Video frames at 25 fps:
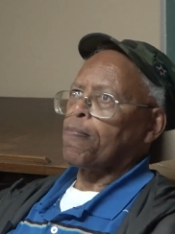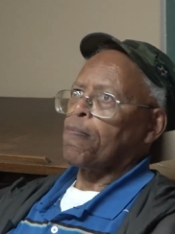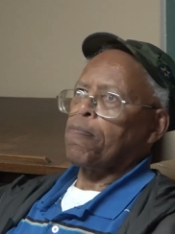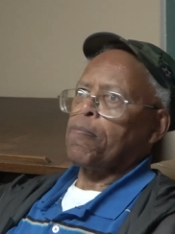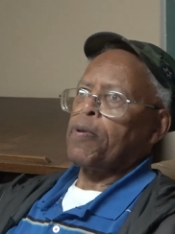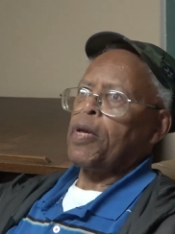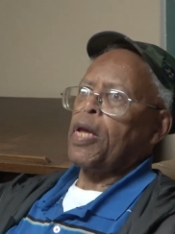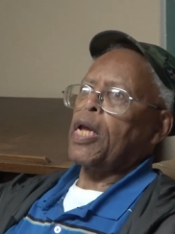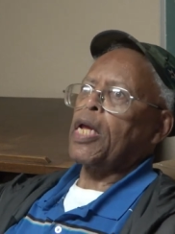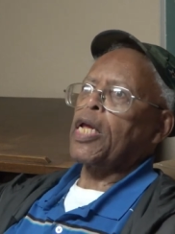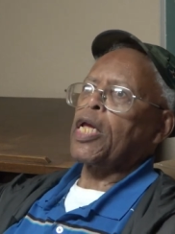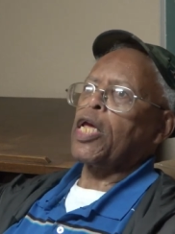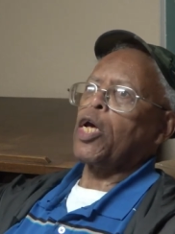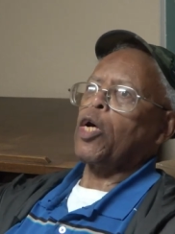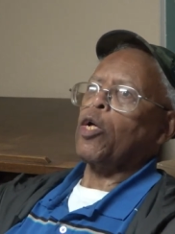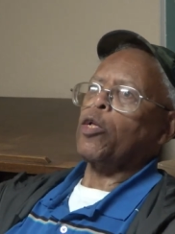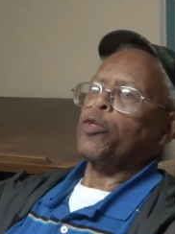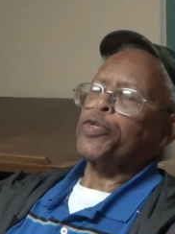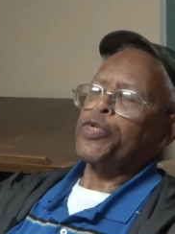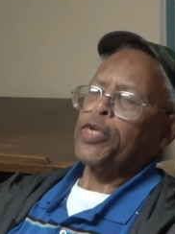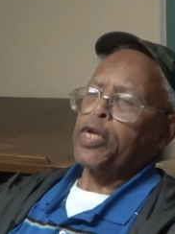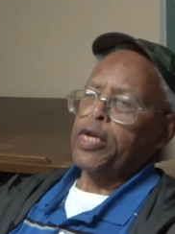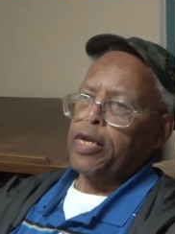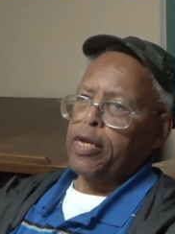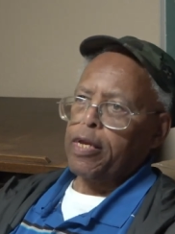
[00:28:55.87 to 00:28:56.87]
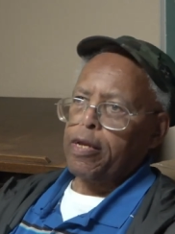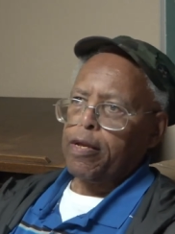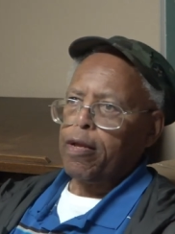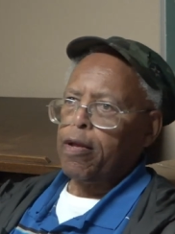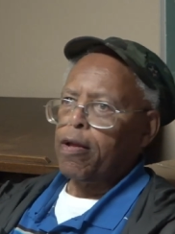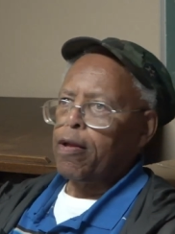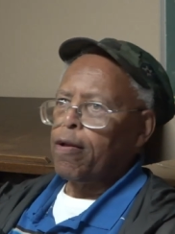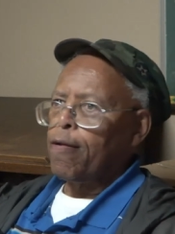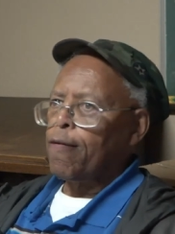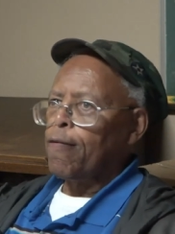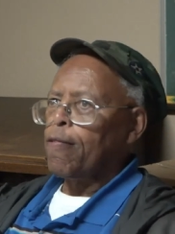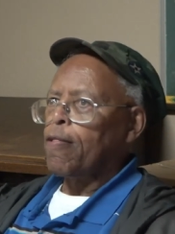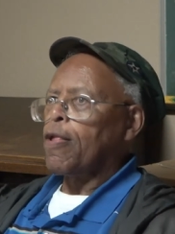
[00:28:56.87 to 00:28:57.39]
being guilty
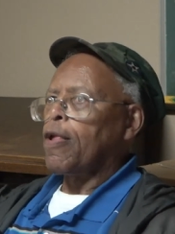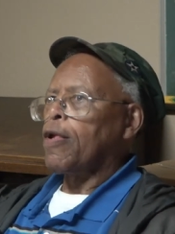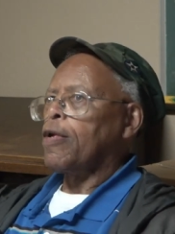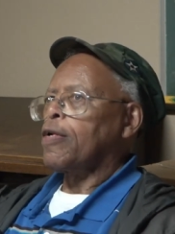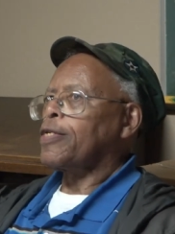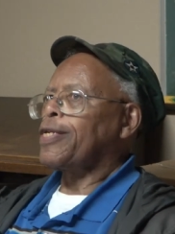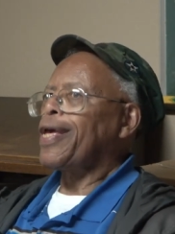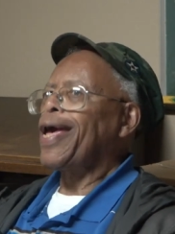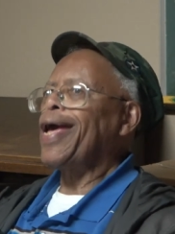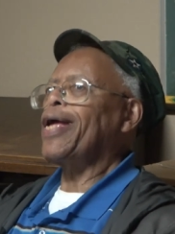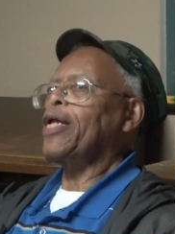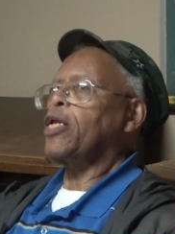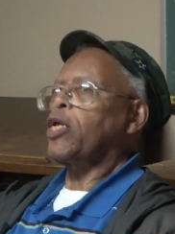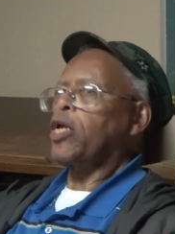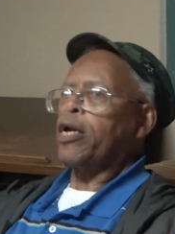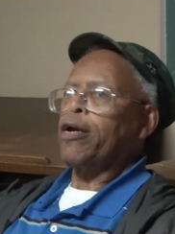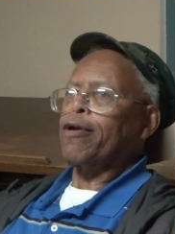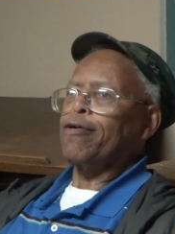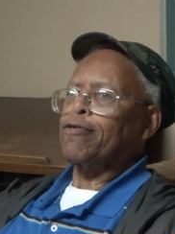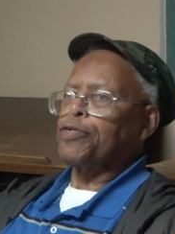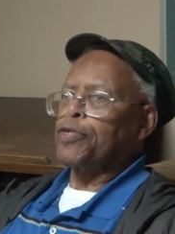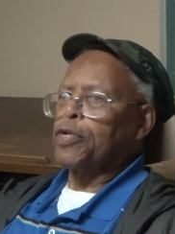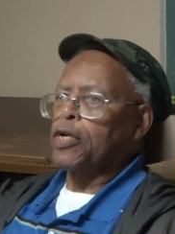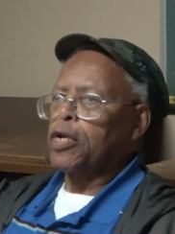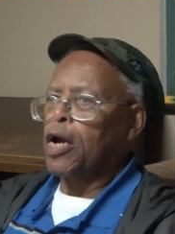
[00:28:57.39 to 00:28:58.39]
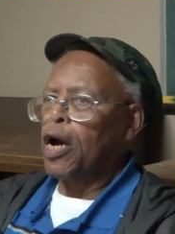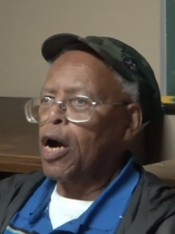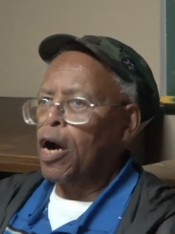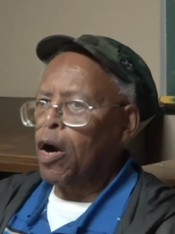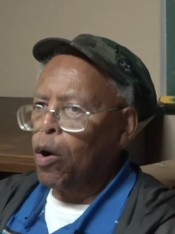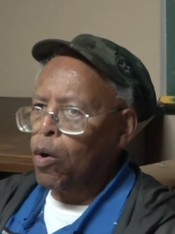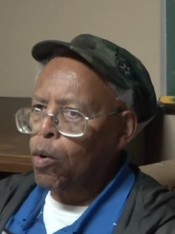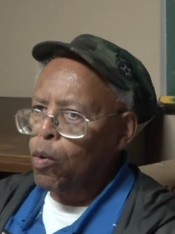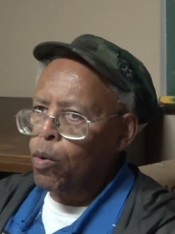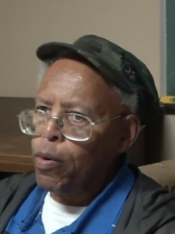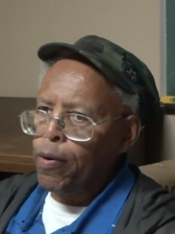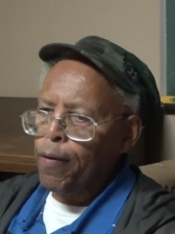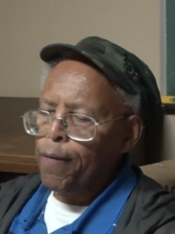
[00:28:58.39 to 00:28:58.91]
10 years
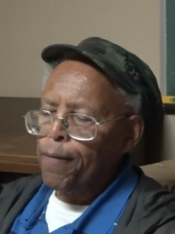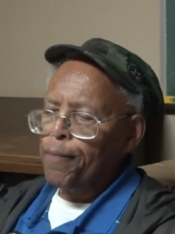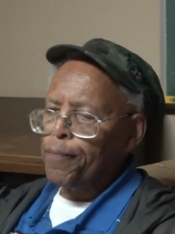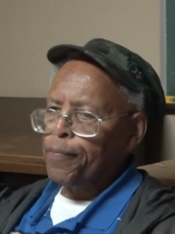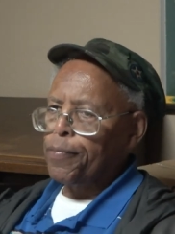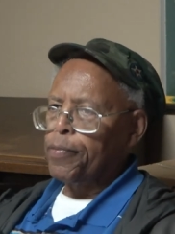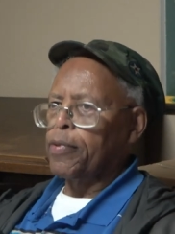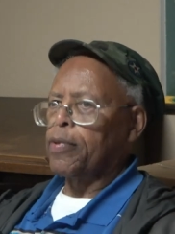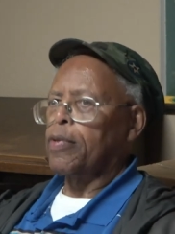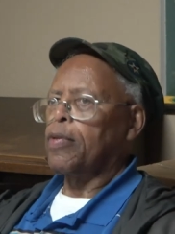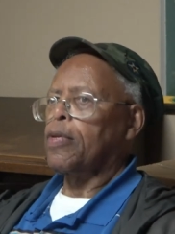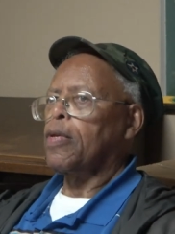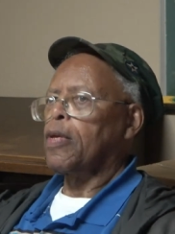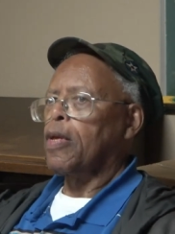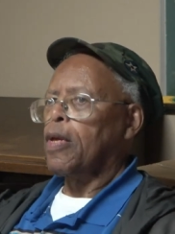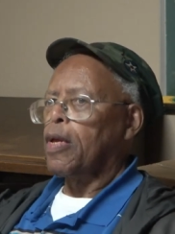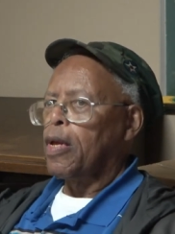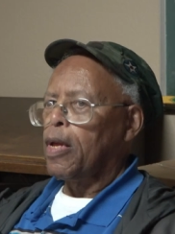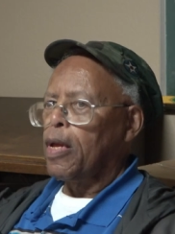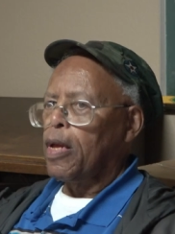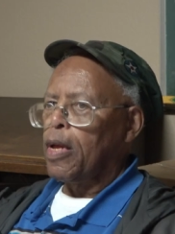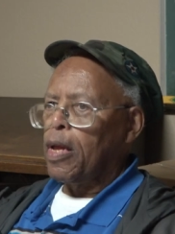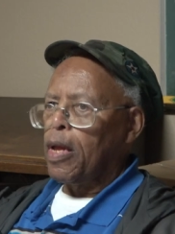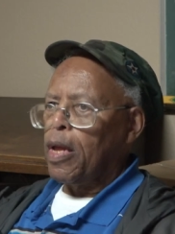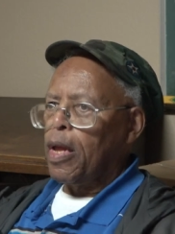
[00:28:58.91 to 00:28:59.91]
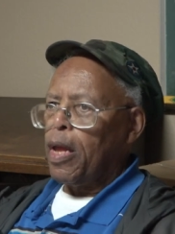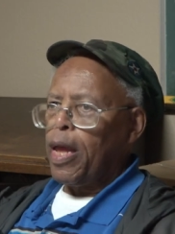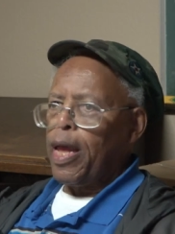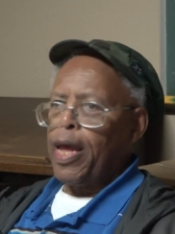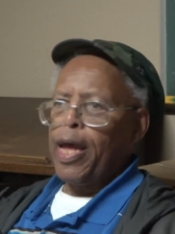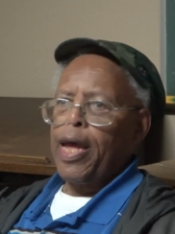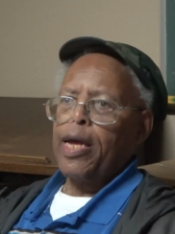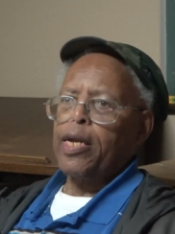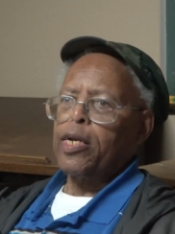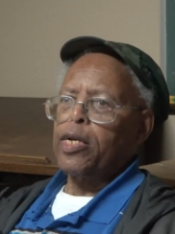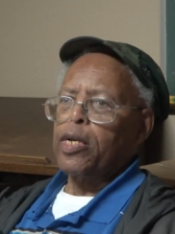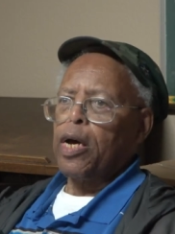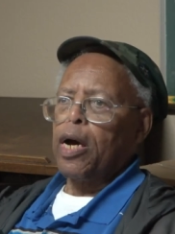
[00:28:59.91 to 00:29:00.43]
ago
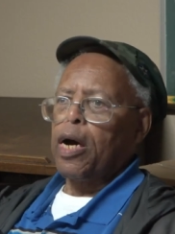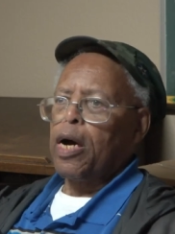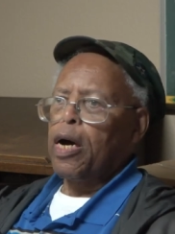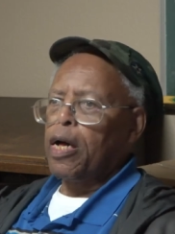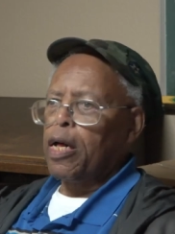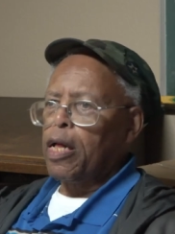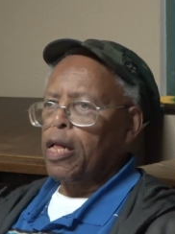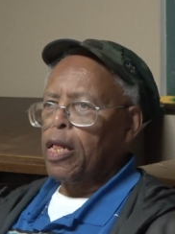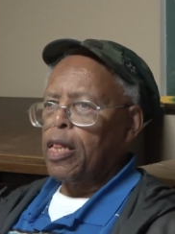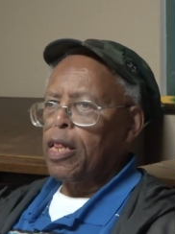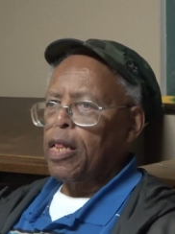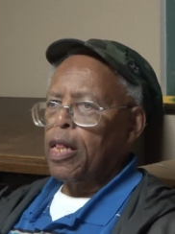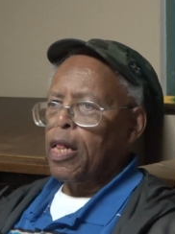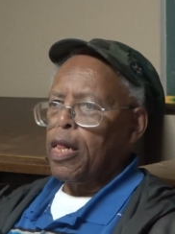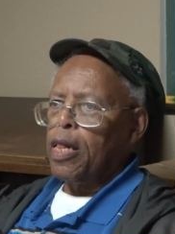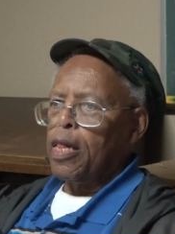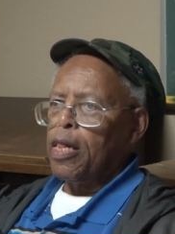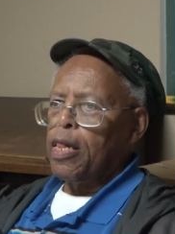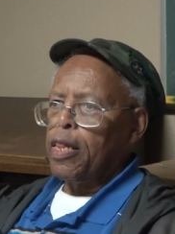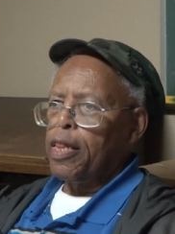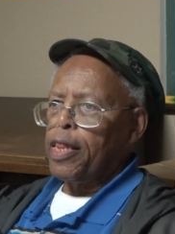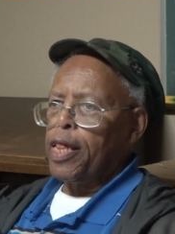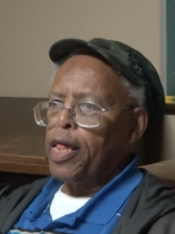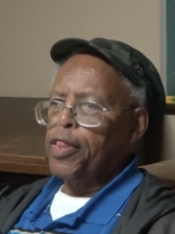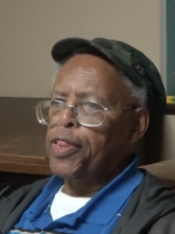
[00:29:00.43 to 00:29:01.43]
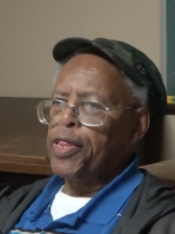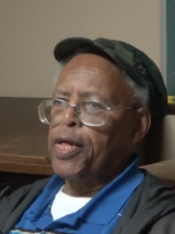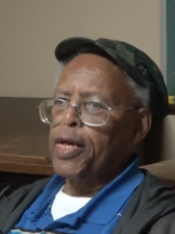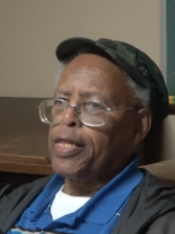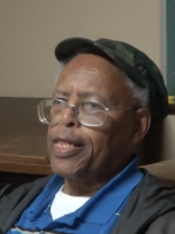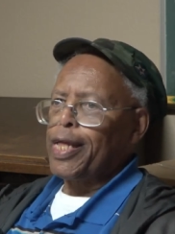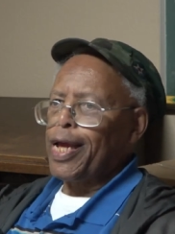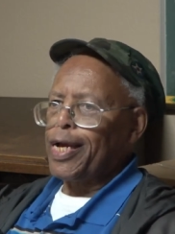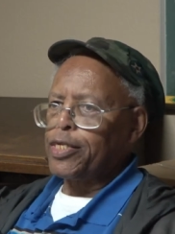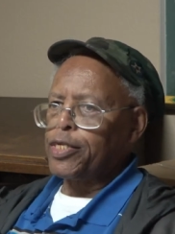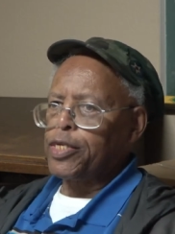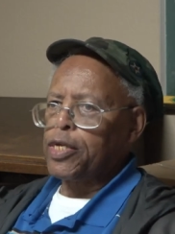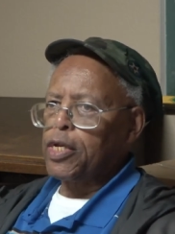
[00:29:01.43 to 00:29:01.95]
and uh, they think
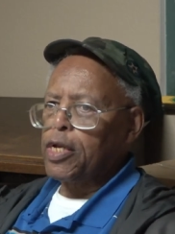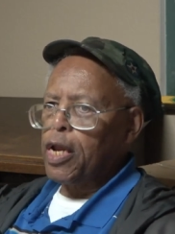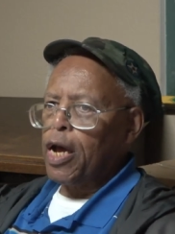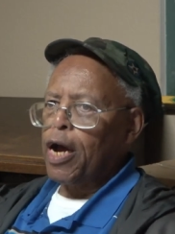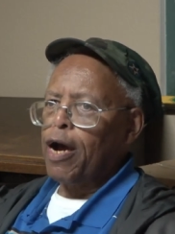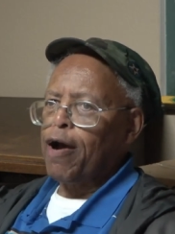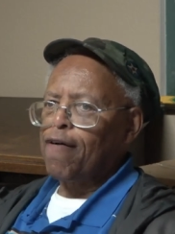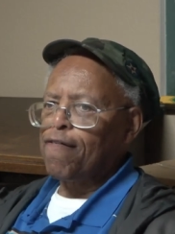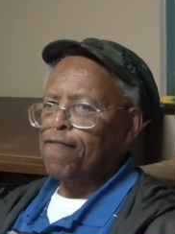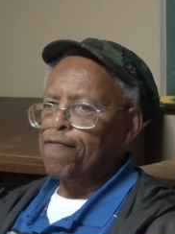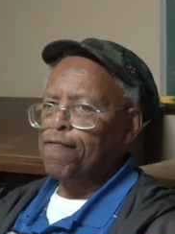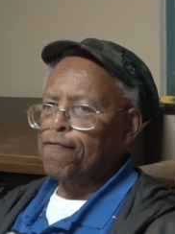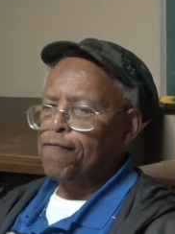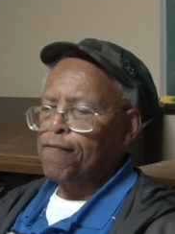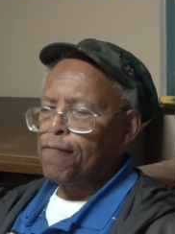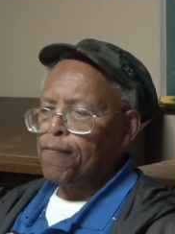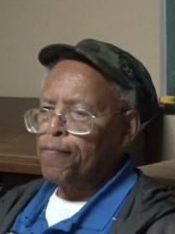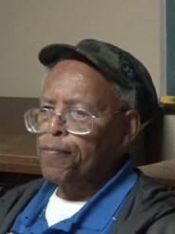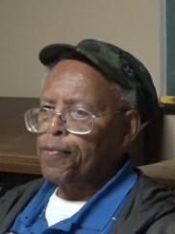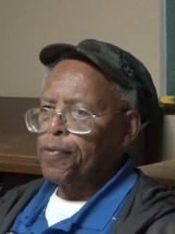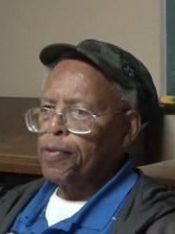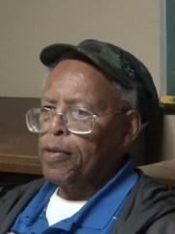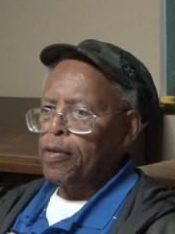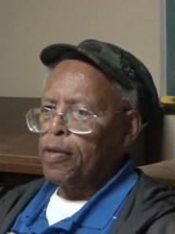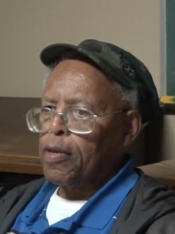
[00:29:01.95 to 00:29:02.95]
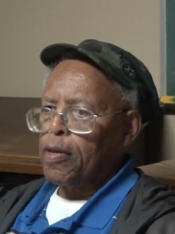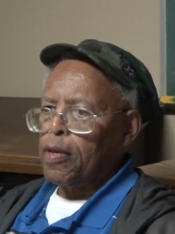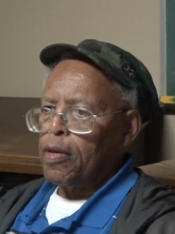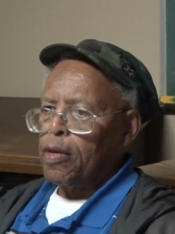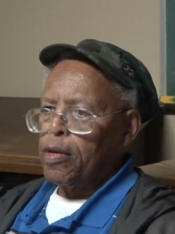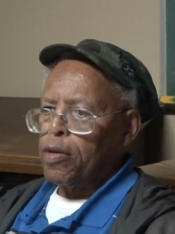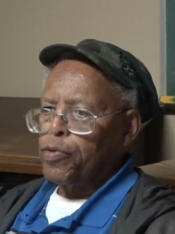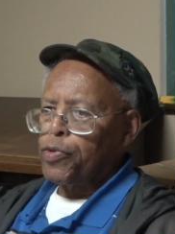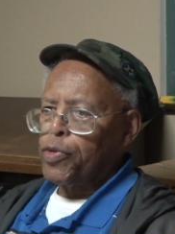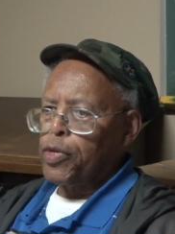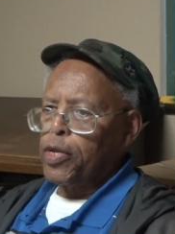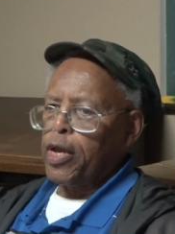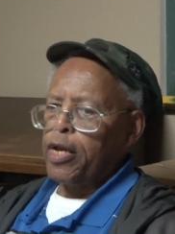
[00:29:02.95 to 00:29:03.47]
that's enough
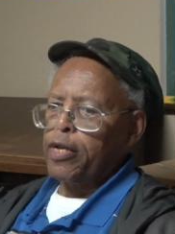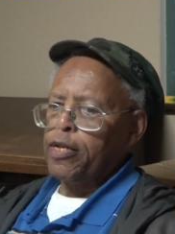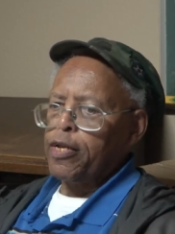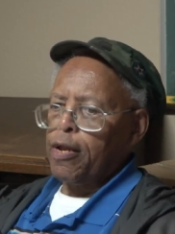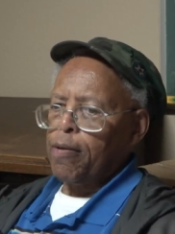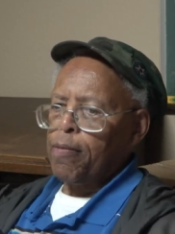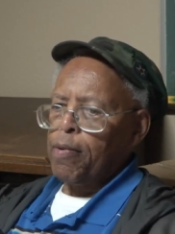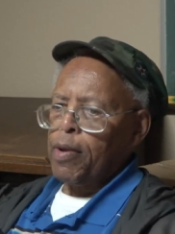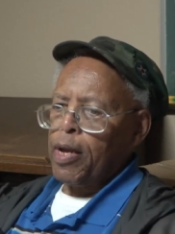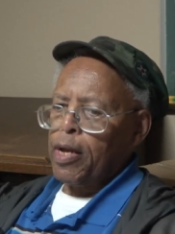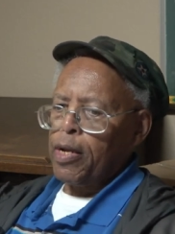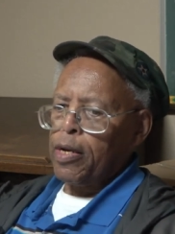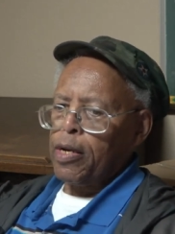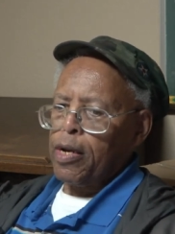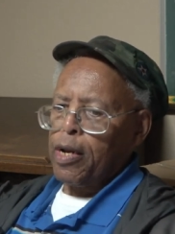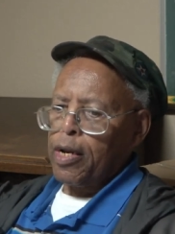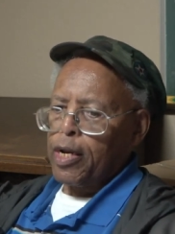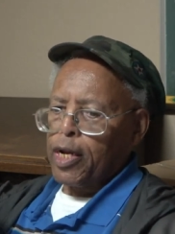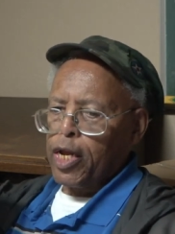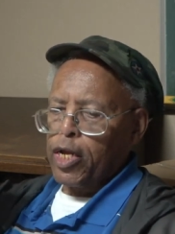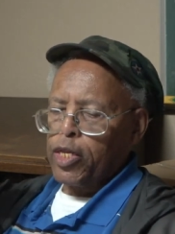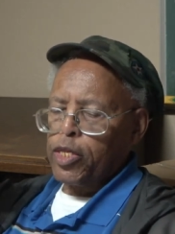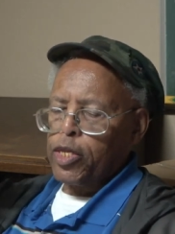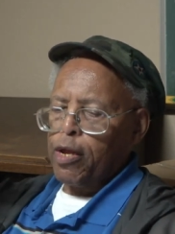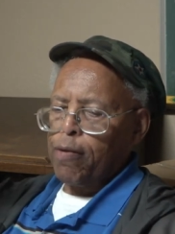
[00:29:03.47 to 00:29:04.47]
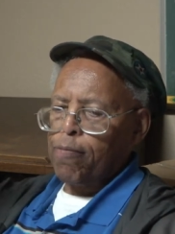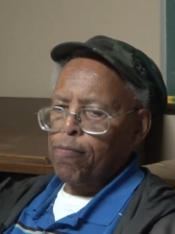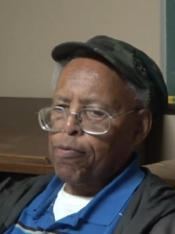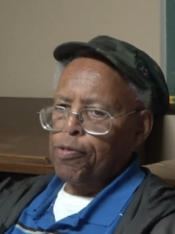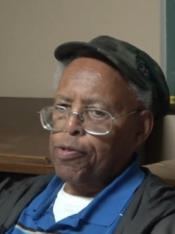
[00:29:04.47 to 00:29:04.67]
to get them in and get them